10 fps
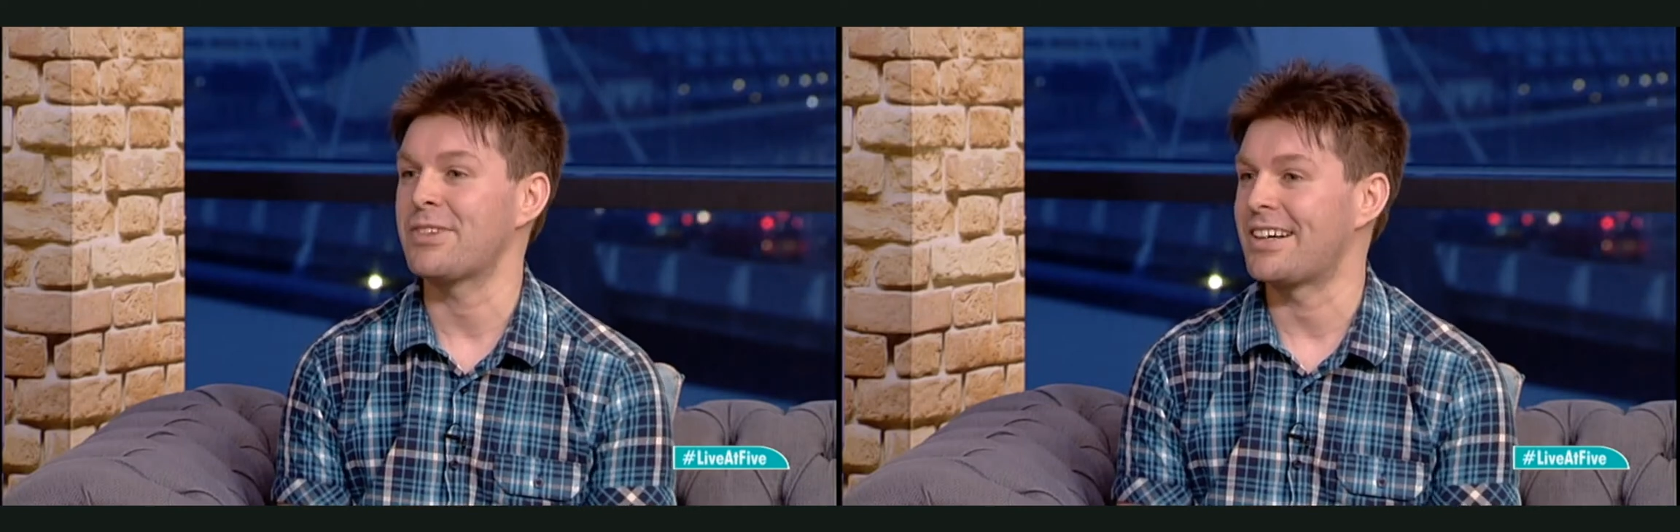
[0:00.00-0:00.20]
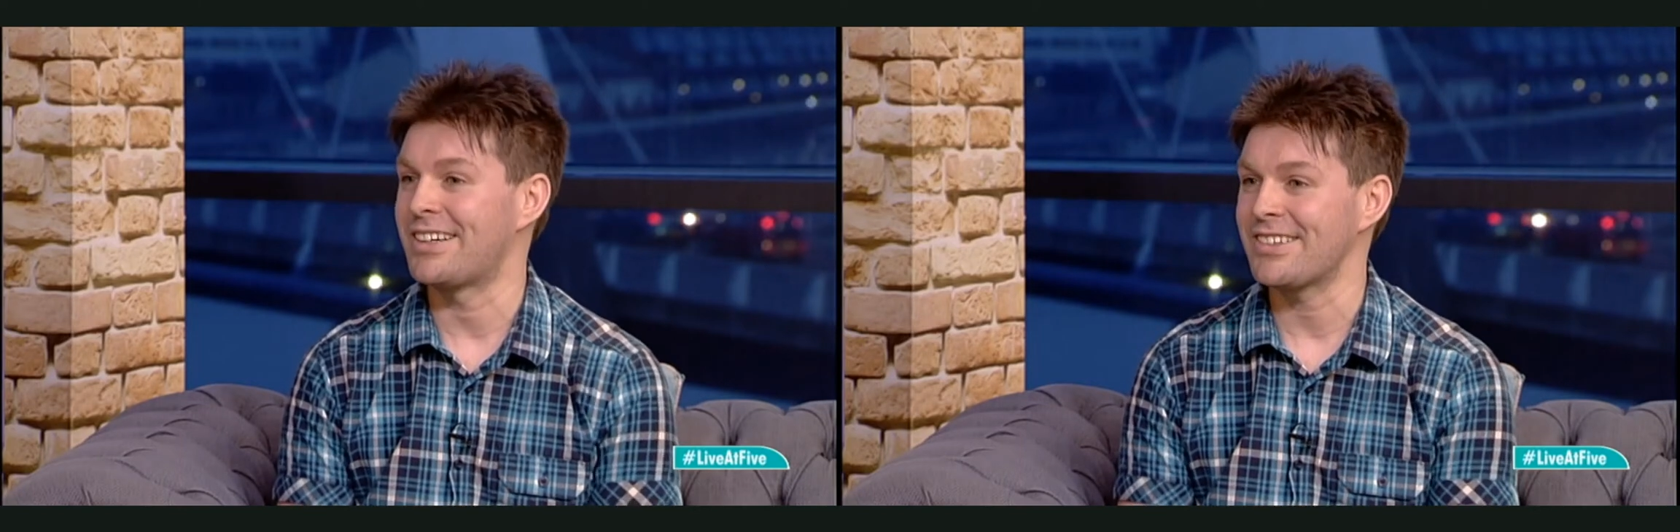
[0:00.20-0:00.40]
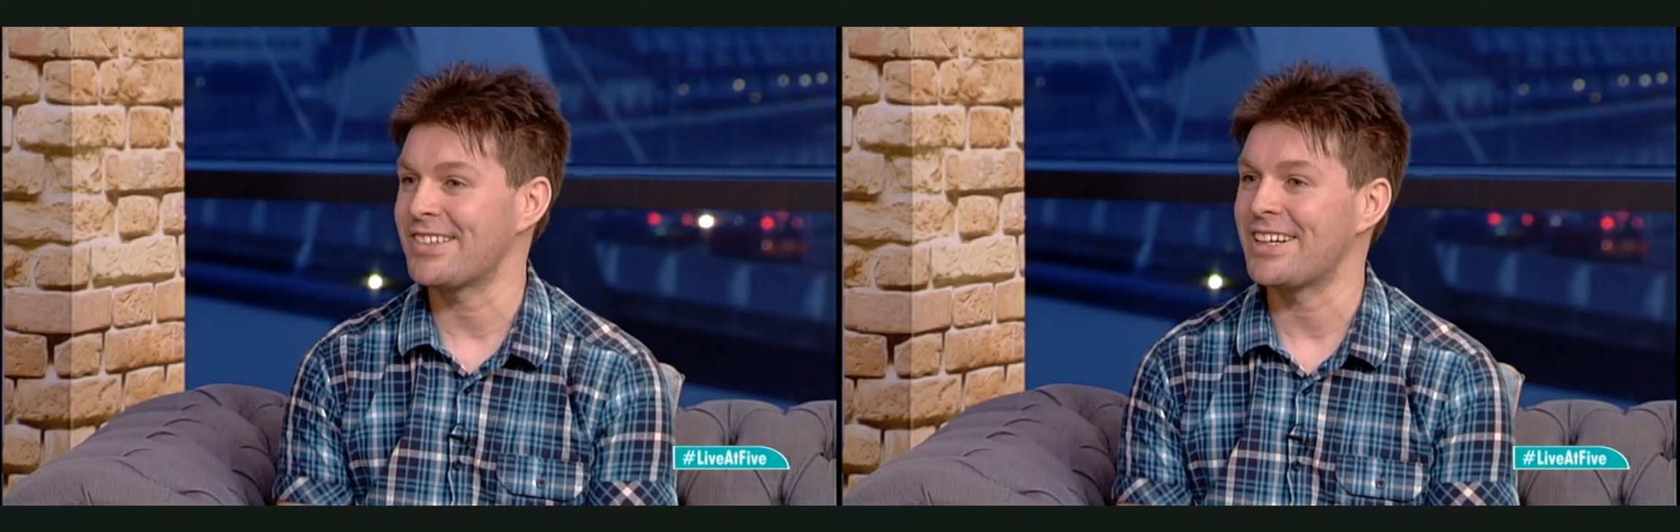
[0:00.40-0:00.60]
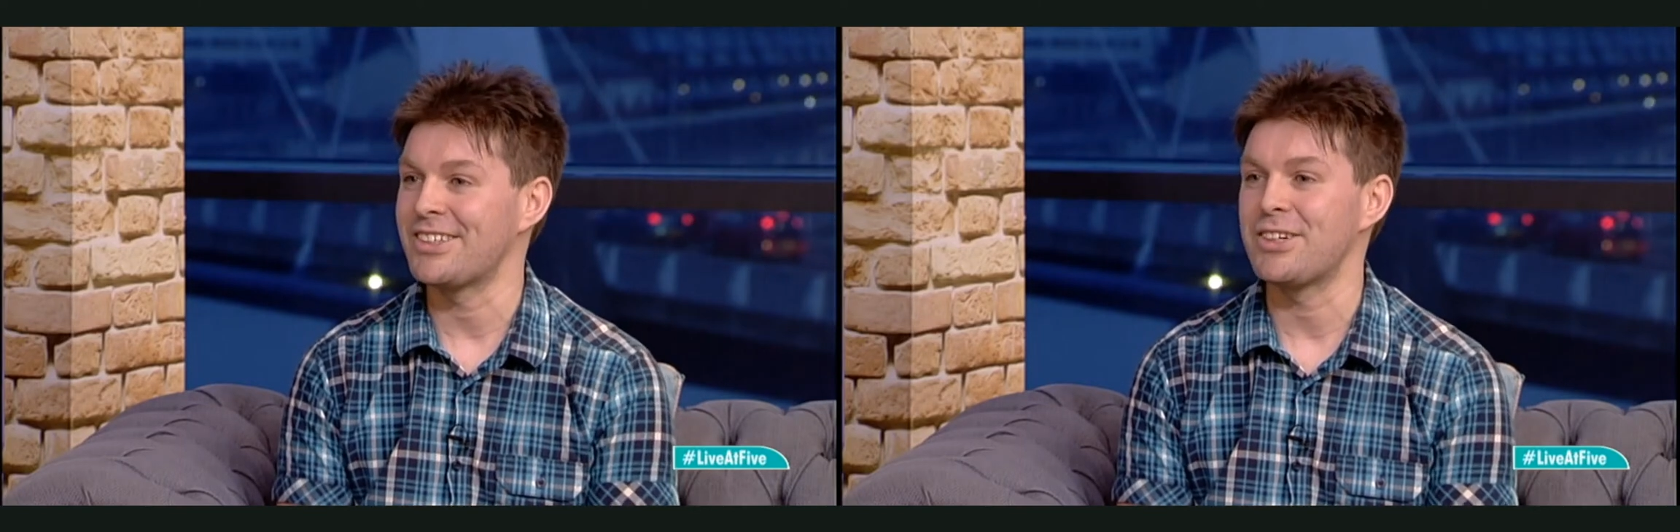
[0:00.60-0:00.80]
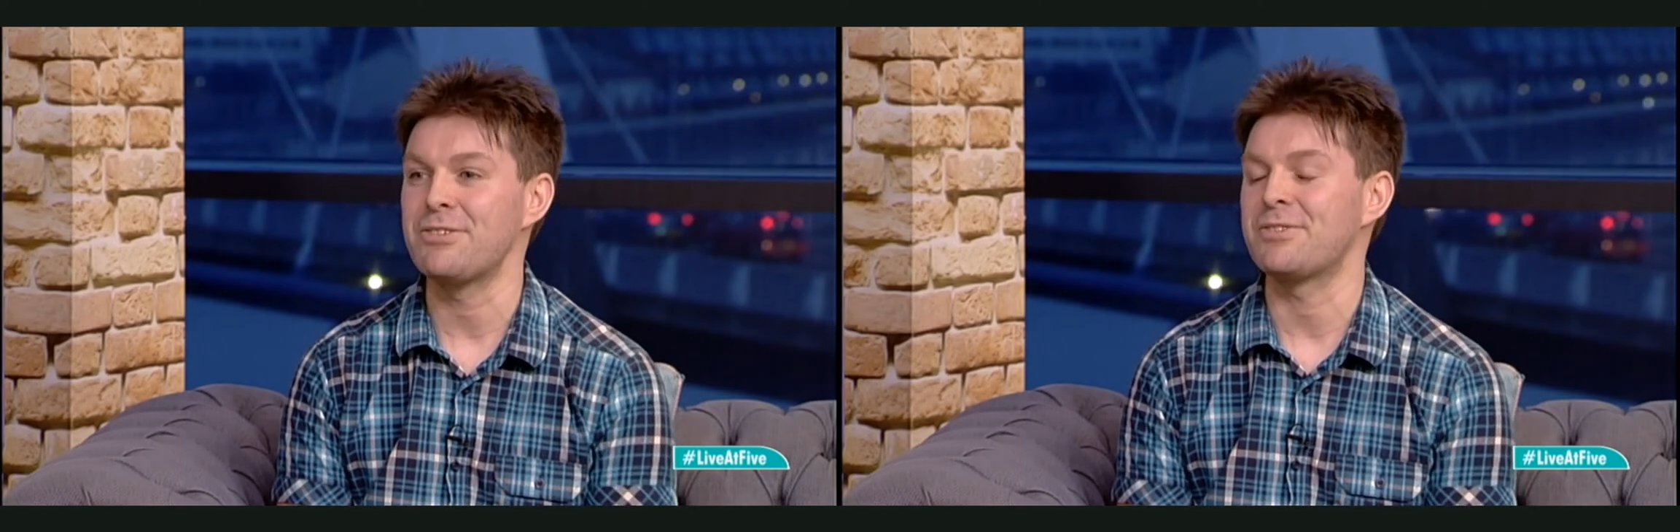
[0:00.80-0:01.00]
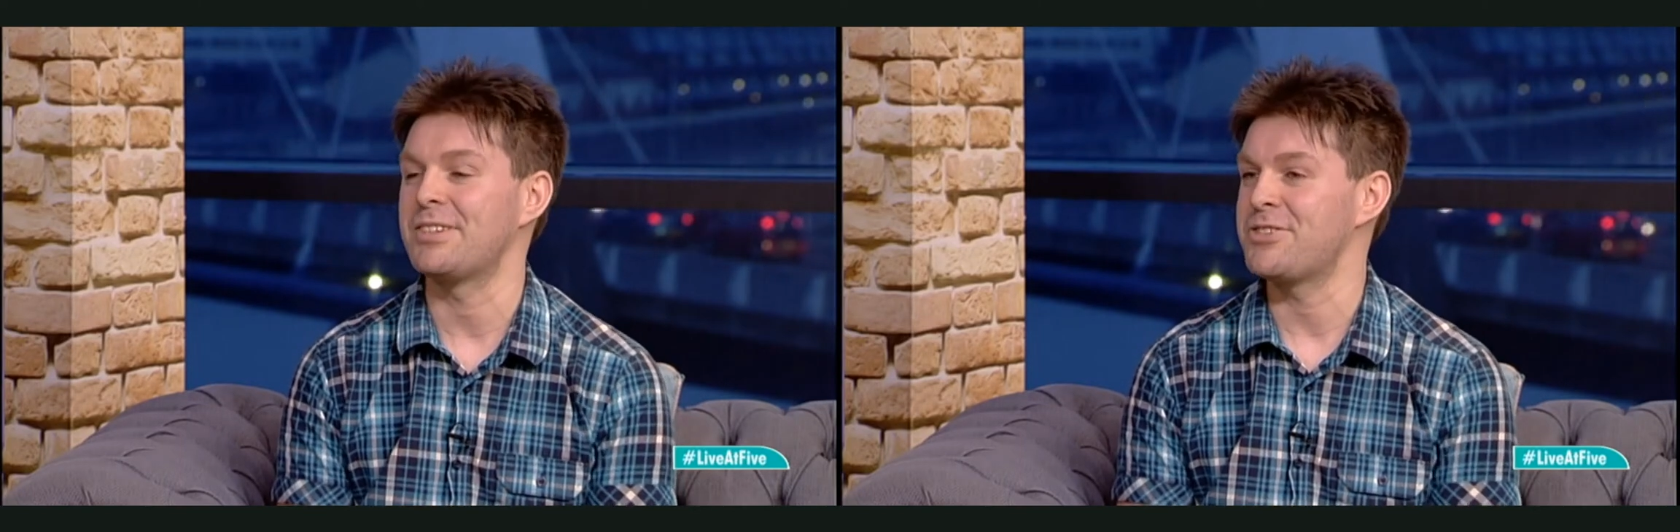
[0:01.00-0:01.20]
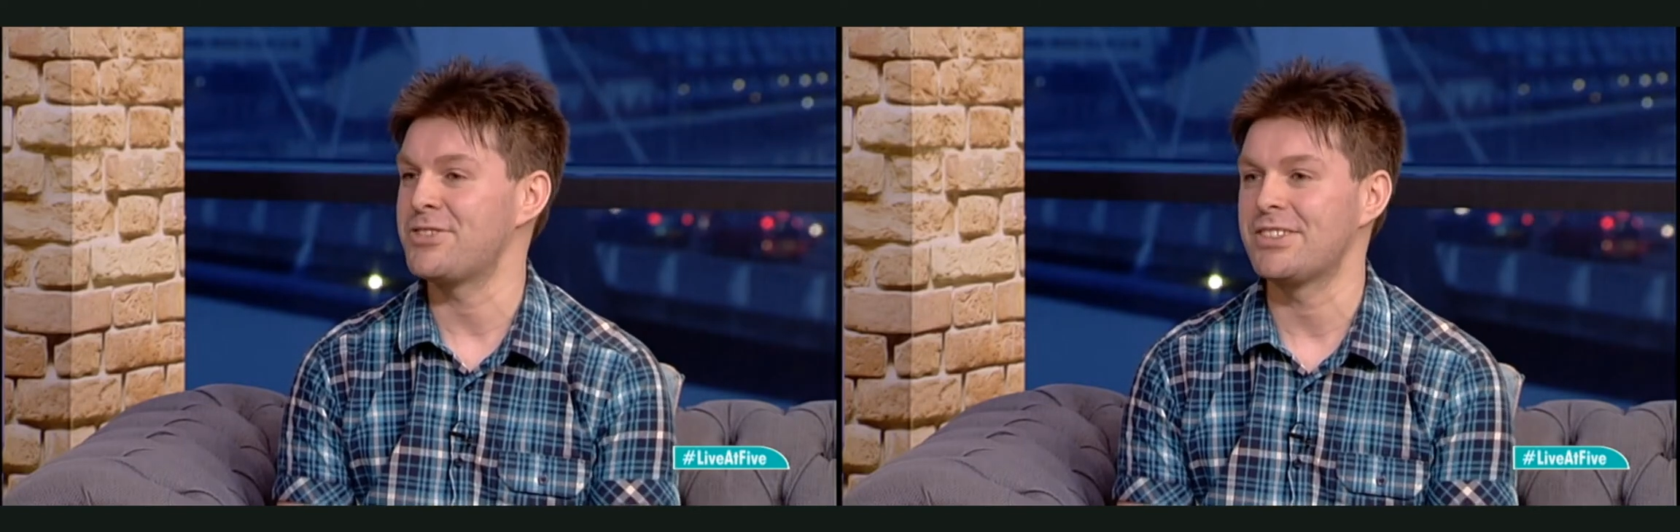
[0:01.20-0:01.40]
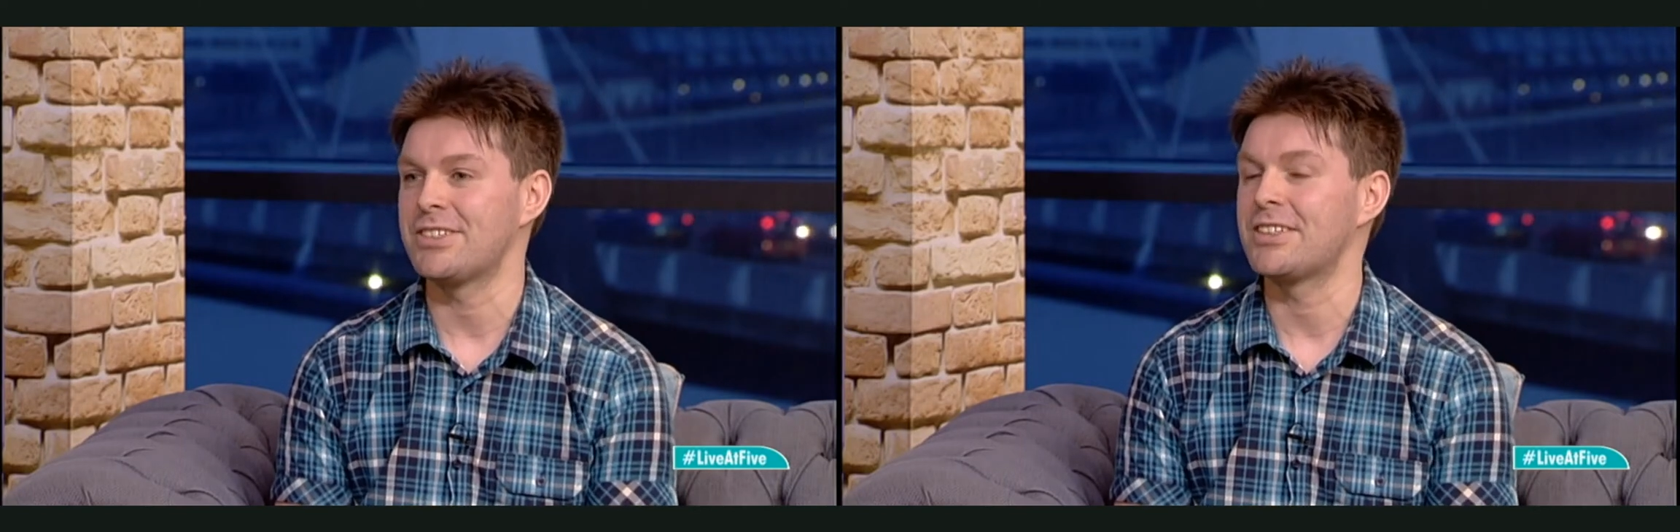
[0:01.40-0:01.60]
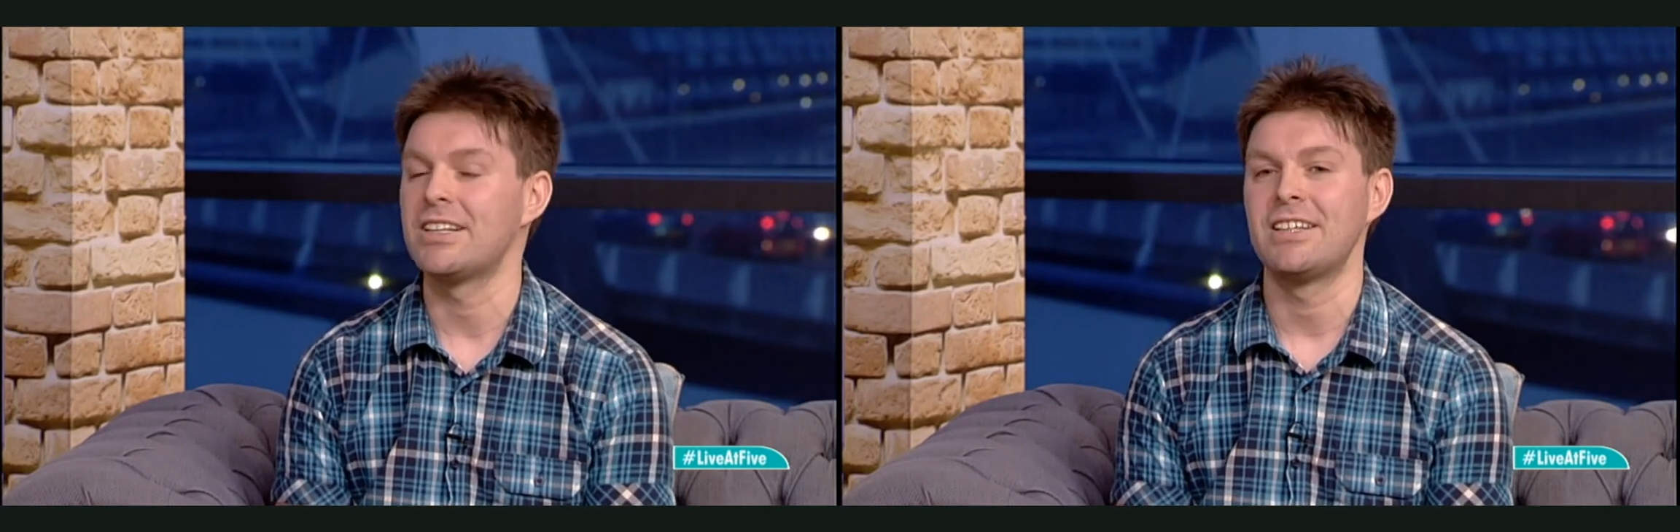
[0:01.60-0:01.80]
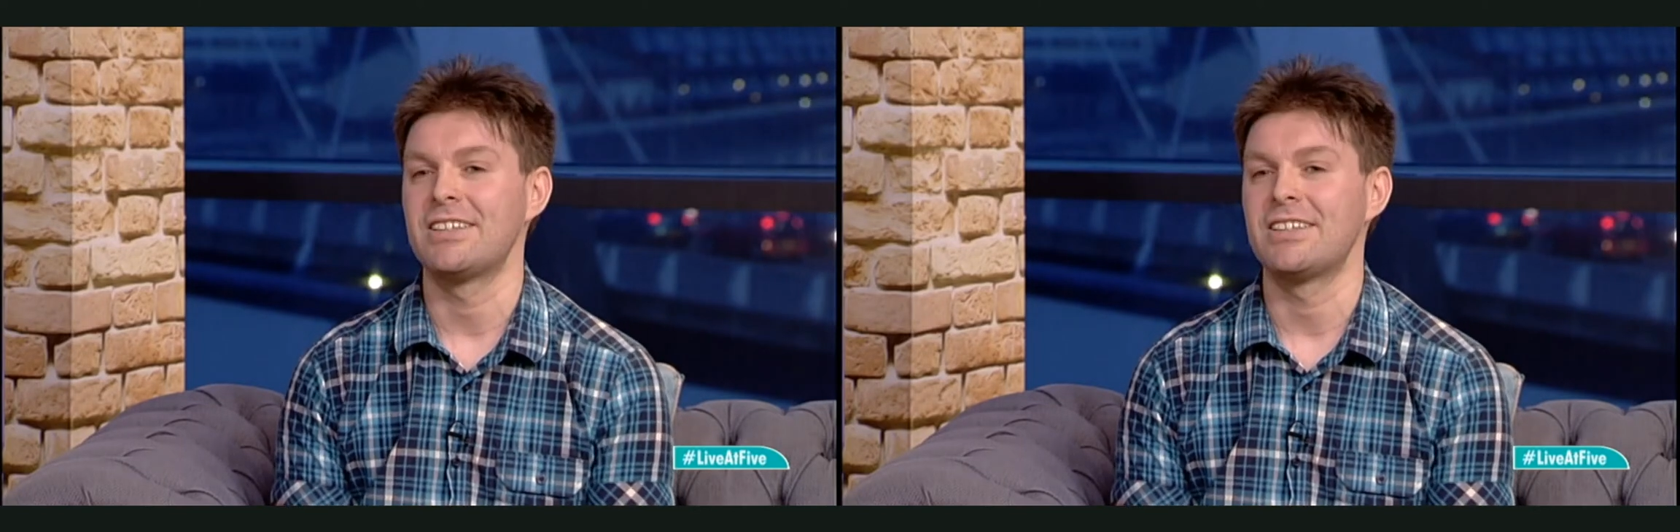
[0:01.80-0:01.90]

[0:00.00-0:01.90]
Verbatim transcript: the art that I love, literature,